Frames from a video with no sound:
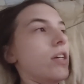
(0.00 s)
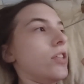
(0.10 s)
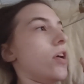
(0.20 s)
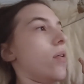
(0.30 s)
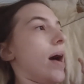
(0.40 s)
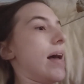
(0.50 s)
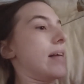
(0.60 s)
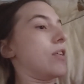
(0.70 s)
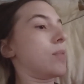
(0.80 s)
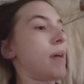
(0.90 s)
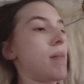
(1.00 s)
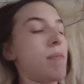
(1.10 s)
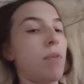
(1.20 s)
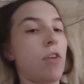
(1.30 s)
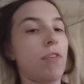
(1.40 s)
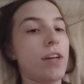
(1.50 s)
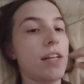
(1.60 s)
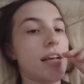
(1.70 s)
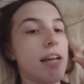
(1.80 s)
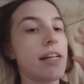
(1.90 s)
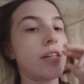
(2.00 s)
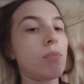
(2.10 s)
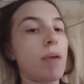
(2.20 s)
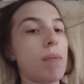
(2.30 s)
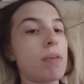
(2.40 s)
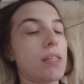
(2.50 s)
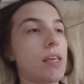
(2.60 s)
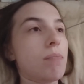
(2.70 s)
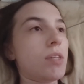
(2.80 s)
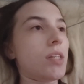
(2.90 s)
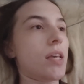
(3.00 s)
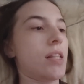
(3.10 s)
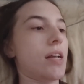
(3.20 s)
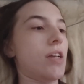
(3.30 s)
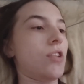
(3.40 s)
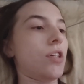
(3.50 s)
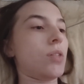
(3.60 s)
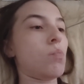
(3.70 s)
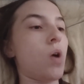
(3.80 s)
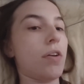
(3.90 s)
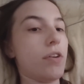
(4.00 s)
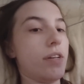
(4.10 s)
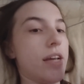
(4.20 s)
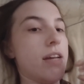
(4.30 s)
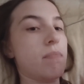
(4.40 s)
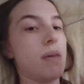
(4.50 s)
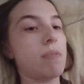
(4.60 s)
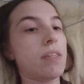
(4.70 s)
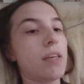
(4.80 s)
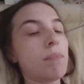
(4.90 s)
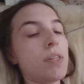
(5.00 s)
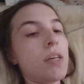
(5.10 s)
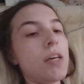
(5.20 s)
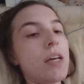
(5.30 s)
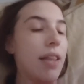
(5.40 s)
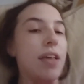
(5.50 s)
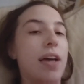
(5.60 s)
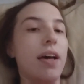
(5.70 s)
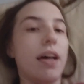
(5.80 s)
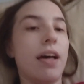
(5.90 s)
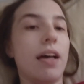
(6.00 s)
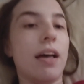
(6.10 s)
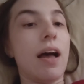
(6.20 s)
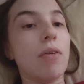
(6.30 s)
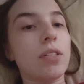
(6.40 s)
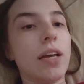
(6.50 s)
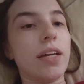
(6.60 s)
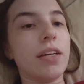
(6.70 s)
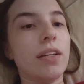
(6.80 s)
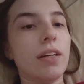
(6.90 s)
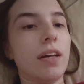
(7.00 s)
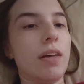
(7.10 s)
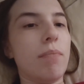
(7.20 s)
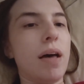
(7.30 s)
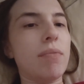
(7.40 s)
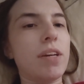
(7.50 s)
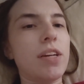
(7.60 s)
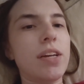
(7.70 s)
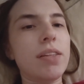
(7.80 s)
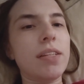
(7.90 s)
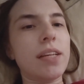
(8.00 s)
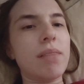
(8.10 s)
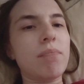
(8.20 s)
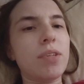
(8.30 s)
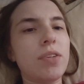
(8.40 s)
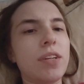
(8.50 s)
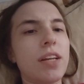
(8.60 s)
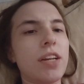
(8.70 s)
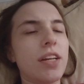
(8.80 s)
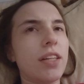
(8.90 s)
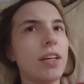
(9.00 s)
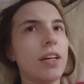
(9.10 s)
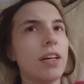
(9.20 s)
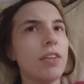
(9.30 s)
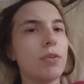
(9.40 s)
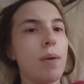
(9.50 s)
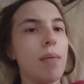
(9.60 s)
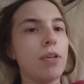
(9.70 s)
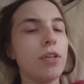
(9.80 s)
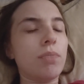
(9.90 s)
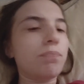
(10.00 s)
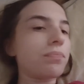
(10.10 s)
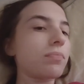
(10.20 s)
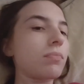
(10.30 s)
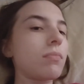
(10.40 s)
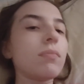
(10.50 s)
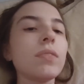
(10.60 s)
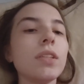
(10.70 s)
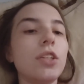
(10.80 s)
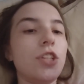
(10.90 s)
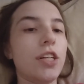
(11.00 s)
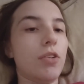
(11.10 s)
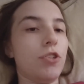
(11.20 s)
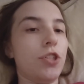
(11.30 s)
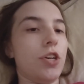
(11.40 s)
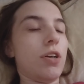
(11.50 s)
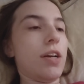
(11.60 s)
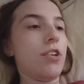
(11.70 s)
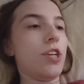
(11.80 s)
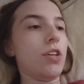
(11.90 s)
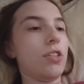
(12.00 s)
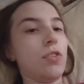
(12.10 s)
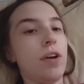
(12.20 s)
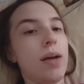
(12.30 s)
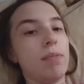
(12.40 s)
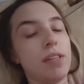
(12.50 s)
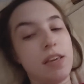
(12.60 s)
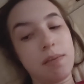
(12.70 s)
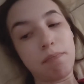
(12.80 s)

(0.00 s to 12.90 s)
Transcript: so I took my ibuprofen in tiny little baby sips, and then I took some water in tiny baby sips, and then, uh, I was like, uh, Mom, can you get the temp, can you get the thermometer? She goes, sure, and she also grabs the